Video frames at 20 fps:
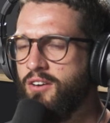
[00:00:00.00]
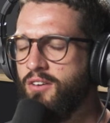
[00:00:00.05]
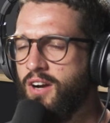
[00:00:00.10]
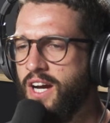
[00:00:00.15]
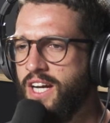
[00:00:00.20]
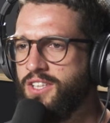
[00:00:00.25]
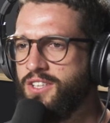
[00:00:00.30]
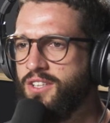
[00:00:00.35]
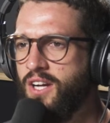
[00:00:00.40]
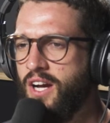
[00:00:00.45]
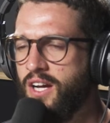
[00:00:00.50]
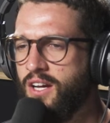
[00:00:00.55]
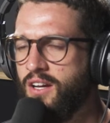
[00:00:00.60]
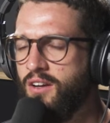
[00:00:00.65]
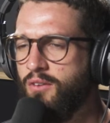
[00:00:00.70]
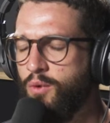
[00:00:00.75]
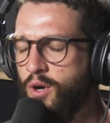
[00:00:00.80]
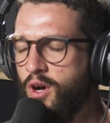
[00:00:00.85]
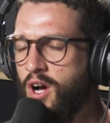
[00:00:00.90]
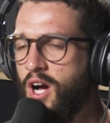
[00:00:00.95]
a racetrack.
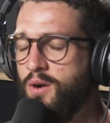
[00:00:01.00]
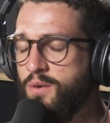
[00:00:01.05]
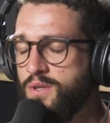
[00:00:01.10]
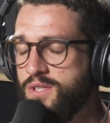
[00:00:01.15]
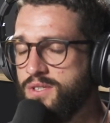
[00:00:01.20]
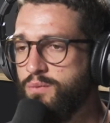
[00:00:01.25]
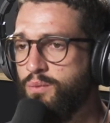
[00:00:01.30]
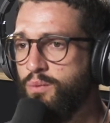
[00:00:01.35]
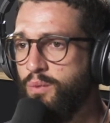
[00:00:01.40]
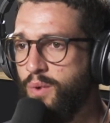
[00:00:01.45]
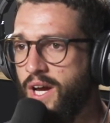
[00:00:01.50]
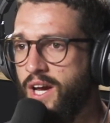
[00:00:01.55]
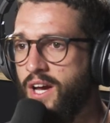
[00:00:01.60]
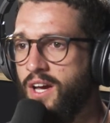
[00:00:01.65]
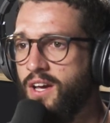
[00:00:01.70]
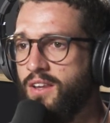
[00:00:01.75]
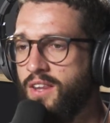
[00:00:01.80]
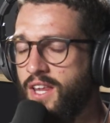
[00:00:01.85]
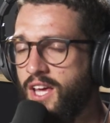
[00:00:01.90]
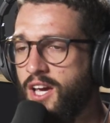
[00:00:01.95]
Well, I was
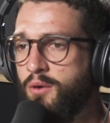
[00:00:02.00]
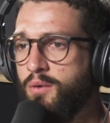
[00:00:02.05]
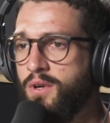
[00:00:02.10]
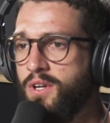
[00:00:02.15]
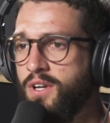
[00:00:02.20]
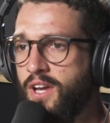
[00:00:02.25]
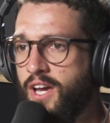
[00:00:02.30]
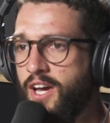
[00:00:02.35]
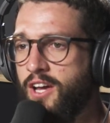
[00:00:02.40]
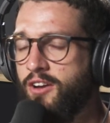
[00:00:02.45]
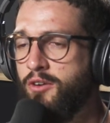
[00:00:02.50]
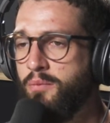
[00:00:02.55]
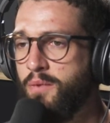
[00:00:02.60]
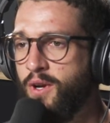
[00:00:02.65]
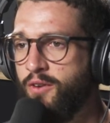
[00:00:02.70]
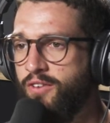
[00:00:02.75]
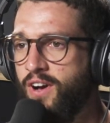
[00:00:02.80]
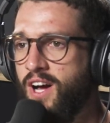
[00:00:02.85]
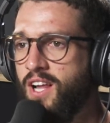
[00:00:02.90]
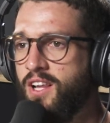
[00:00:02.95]
there when Andrew
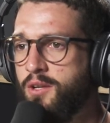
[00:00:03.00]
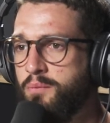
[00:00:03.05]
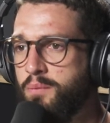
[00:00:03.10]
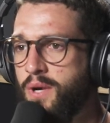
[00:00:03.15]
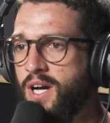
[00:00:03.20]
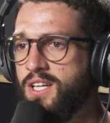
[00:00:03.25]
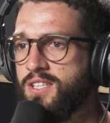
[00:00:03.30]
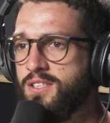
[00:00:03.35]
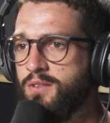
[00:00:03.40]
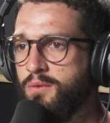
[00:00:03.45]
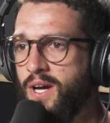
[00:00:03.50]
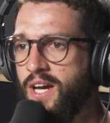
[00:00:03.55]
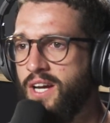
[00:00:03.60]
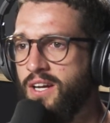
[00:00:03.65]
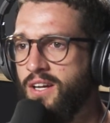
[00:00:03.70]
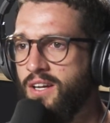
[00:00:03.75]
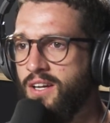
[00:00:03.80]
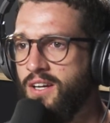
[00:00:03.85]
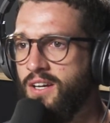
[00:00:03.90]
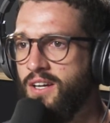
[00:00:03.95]
McFarlane passed
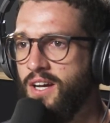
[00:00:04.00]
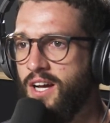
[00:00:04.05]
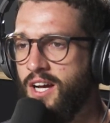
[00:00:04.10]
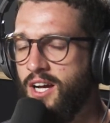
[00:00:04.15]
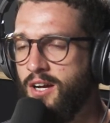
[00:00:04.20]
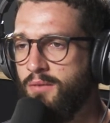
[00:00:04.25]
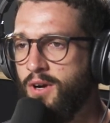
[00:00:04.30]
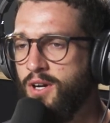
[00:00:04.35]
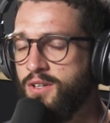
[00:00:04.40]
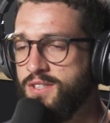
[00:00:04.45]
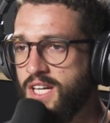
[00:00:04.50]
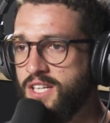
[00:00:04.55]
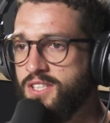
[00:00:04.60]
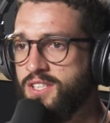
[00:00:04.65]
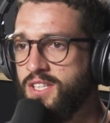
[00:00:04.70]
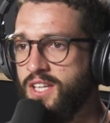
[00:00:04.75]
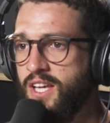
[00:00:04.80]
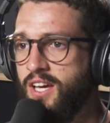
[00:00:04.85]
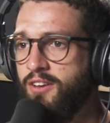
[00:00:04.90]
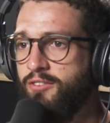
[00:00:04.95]
away. I was
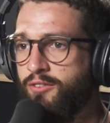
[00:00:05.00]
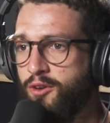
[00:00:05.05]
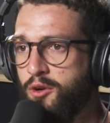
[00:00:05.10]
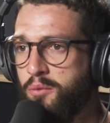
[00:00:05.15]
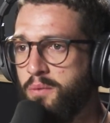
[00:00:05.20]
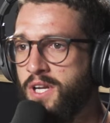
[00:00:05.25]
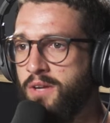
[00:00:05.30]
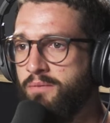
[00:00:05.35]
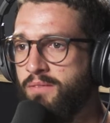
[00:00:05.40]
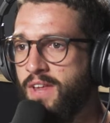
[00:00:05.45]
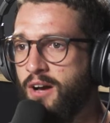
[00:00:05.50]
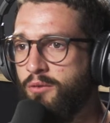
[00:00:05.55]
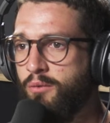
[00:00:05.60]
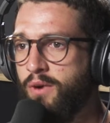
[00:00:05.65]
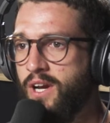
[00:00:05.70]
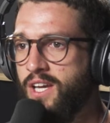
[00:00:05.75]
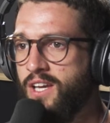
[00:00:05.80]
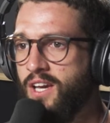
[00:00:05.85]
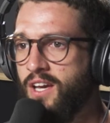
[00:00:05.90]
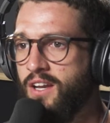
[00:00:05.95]
actually there filming him that
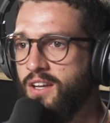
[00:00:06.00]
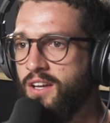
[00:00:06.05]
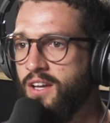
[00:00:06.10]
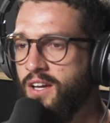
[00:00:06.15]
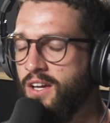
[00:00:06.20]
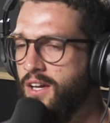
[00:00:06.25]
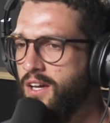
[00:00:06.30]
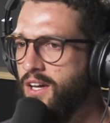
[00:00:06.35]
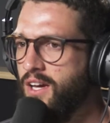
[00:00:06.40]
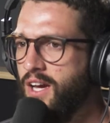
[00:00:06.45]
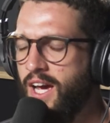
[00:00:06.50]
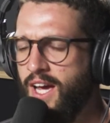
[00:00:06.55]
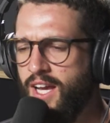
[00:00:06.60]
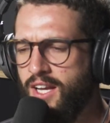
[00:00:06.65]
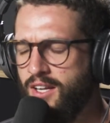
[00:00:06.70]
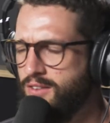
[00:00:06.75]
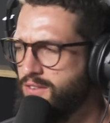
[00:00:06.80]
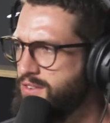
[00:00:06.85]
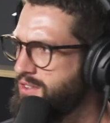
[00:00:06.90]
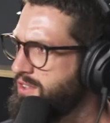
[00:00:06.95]
weekend,
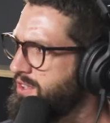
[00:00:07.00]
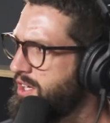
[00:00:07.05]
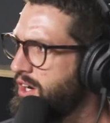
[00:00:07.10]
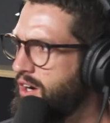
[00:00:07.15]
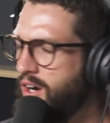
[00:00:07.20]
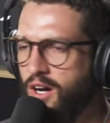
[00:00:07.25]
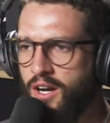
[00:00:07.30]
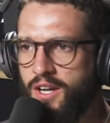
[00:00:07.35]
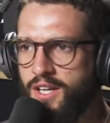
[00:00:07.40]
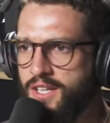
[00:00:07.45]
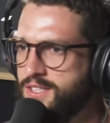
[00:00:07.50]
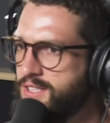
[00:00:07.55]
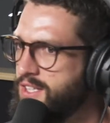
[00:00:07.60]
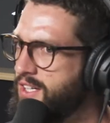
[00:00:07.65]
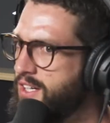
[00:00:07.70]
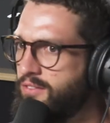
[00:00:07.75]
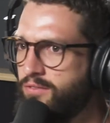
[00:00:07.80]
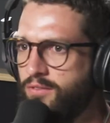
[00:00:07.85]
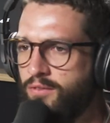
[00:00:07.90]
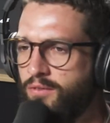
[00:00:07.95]
and God, it's
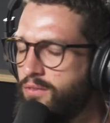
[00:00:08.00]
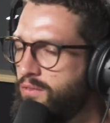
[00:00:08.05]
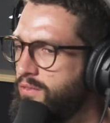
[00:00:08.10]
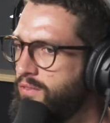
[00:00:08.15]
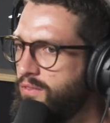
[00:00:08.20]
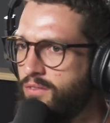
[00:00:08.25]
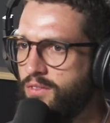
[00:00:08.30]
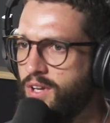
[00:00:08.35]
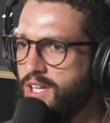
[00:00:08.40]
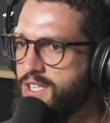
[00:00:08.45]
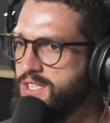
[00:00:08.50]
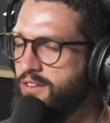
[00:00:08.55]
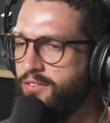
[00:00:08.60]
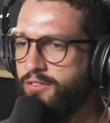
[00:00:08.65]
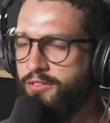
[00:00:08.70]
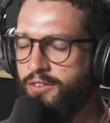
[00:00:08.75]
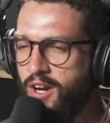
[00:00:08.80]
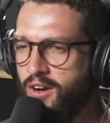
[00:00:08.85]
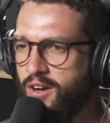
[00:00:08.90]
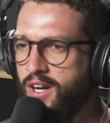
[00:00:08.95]
a
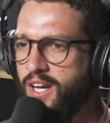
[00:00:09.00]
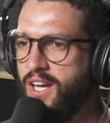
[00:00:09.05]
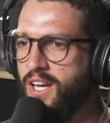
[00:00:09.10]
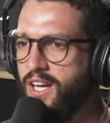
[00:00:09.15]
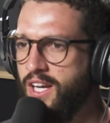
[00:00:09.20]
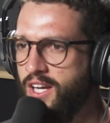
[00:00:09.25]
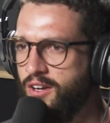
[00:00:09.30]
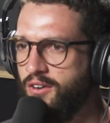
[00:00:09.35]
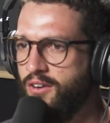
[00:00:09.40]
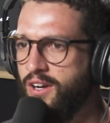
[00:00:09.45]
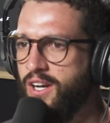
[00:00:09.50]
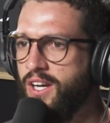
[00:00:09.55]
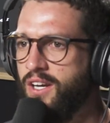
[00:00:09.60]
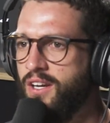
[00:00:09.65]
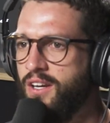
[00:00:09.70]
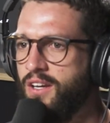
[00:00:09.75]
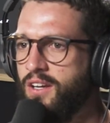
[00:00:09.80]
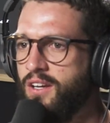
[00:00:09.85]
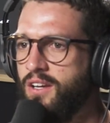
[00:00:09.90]
very eerie